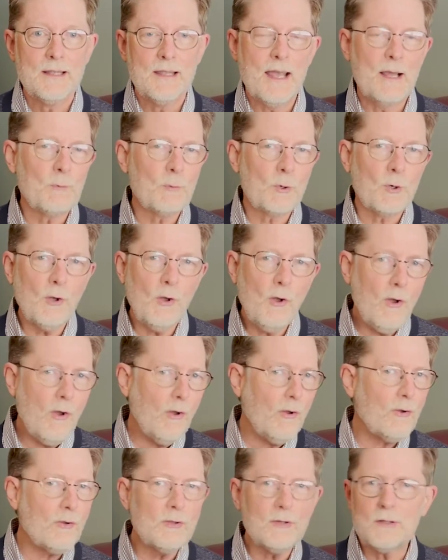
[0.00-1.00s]
And we're
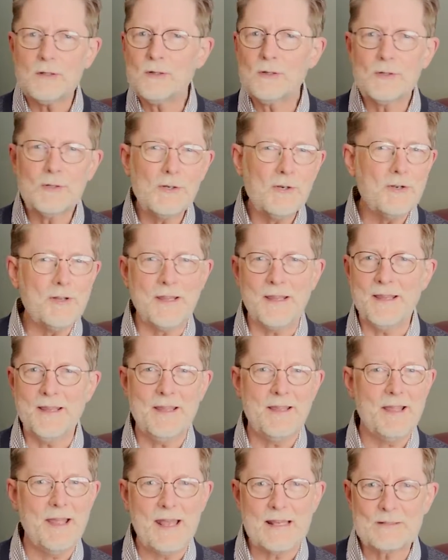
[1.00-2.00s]
all learning
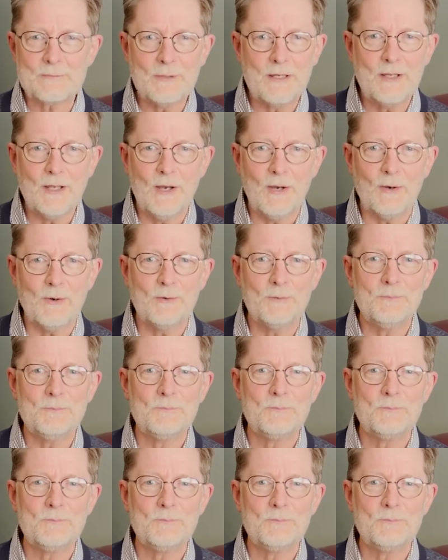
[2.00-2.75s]
as we go.